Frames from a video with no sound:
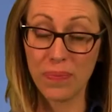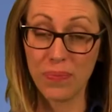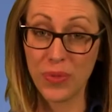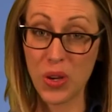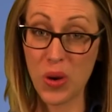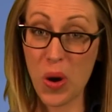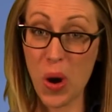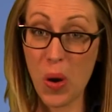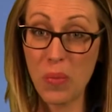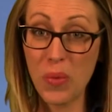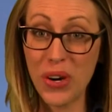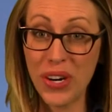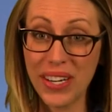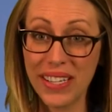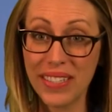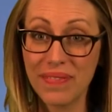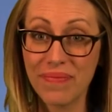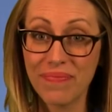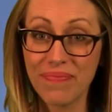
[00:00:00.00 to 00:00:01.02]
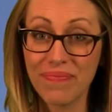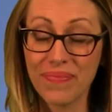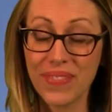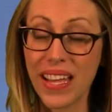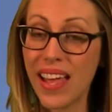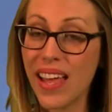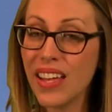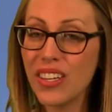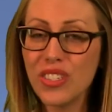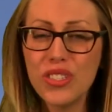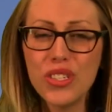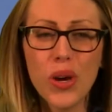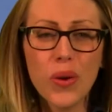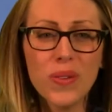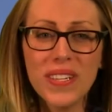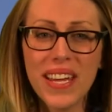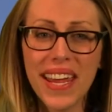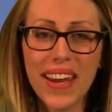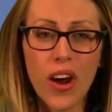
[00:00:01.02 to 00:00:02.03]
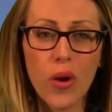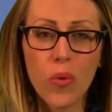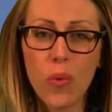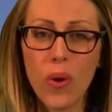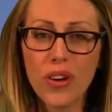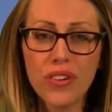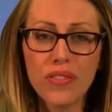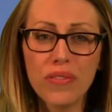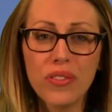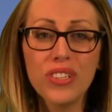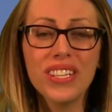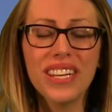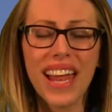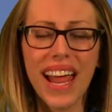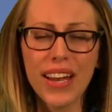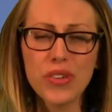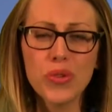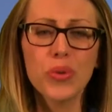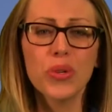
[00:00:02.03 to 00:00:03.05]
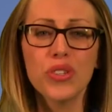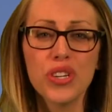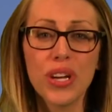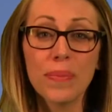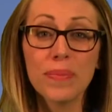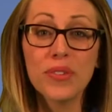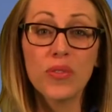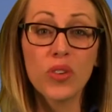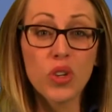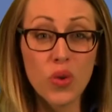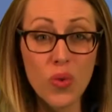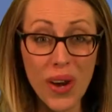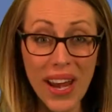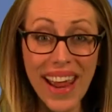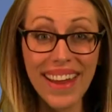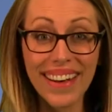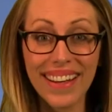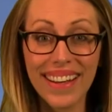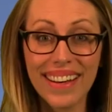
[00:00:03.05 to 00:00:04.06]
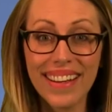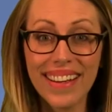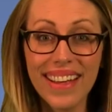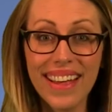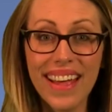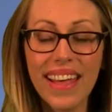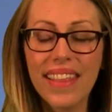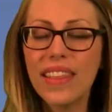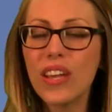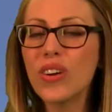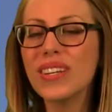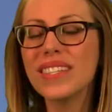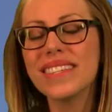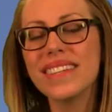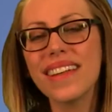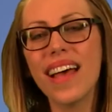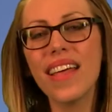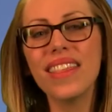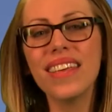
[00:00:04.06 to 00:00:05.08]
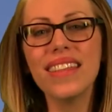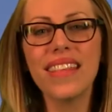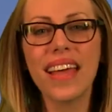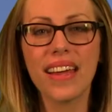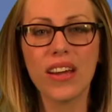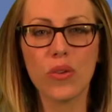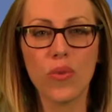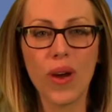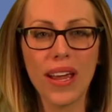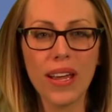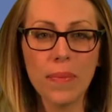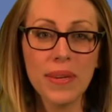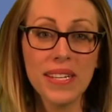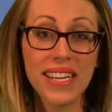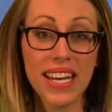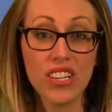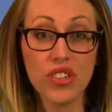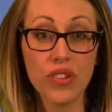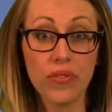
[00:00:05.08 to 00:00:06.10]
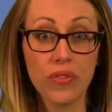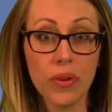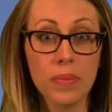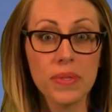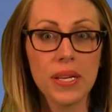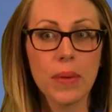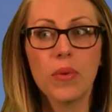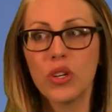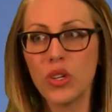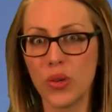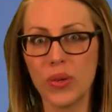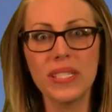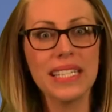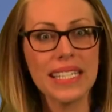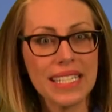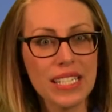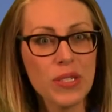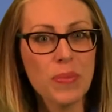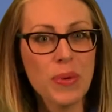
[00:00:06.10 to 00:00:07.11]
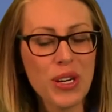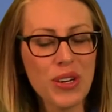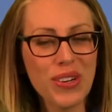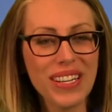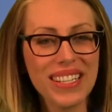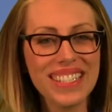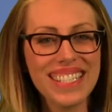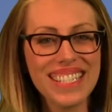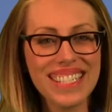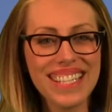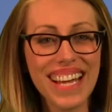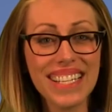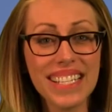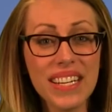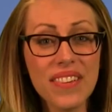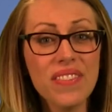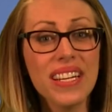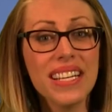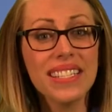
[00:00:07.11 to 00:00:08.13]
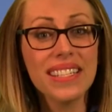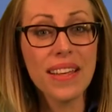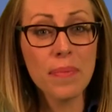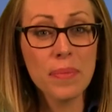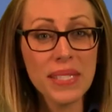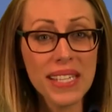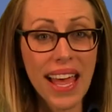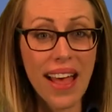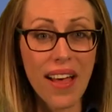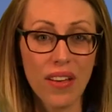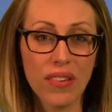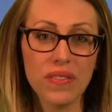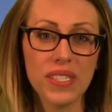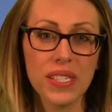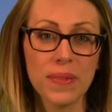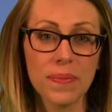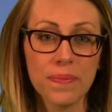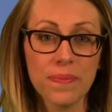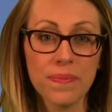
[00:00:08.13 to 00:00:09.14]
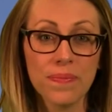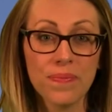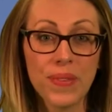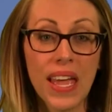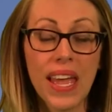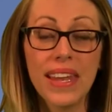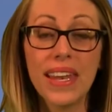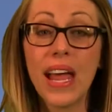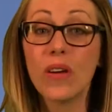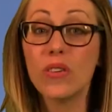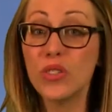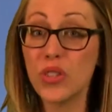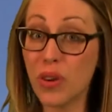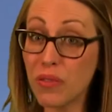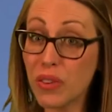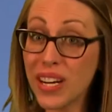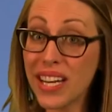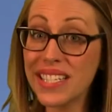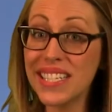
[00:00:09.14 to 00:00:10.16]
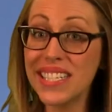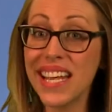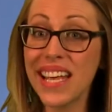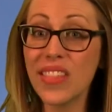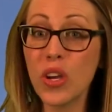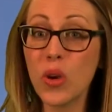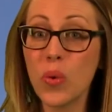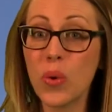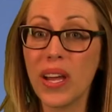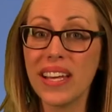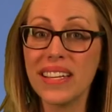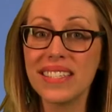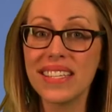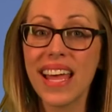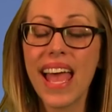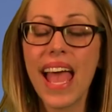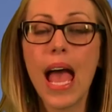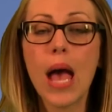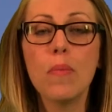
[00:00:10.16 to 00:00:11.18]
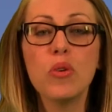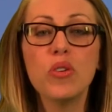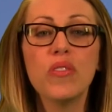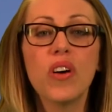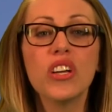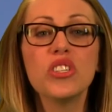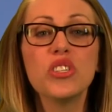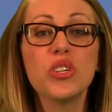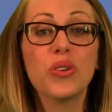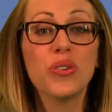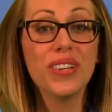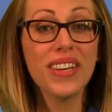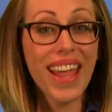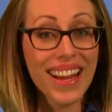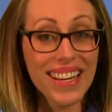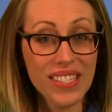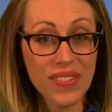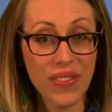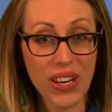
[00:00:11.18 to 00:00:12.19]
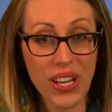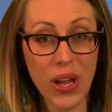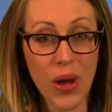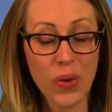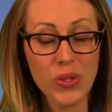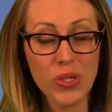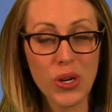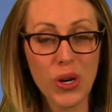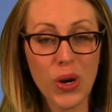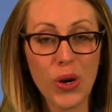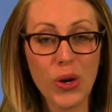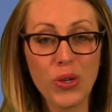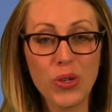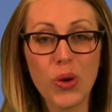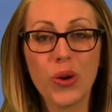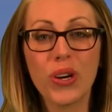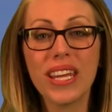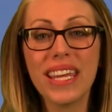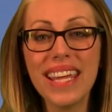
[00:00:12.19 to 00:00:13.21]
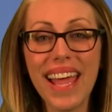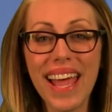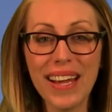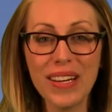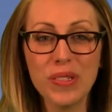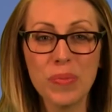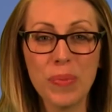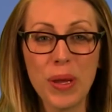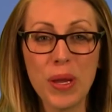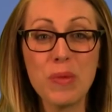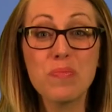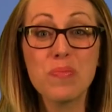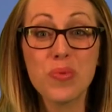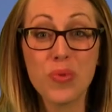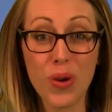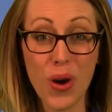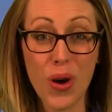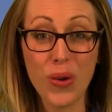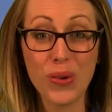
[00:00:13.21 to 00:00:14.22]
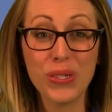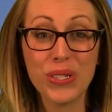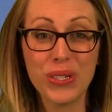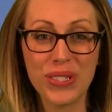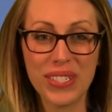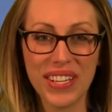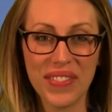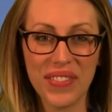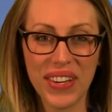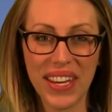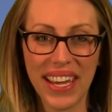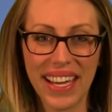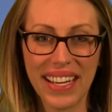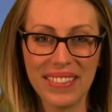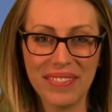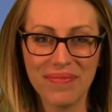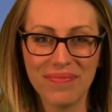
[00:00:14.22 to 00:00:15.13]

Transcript: your homework? Don't take our wonderful natural gems for granted. There is nothing like a recommendation from someone who has experienced these activities themselves. Now, don't forget to take the quiz and move on to your next video to earn your EXP Pro certificate.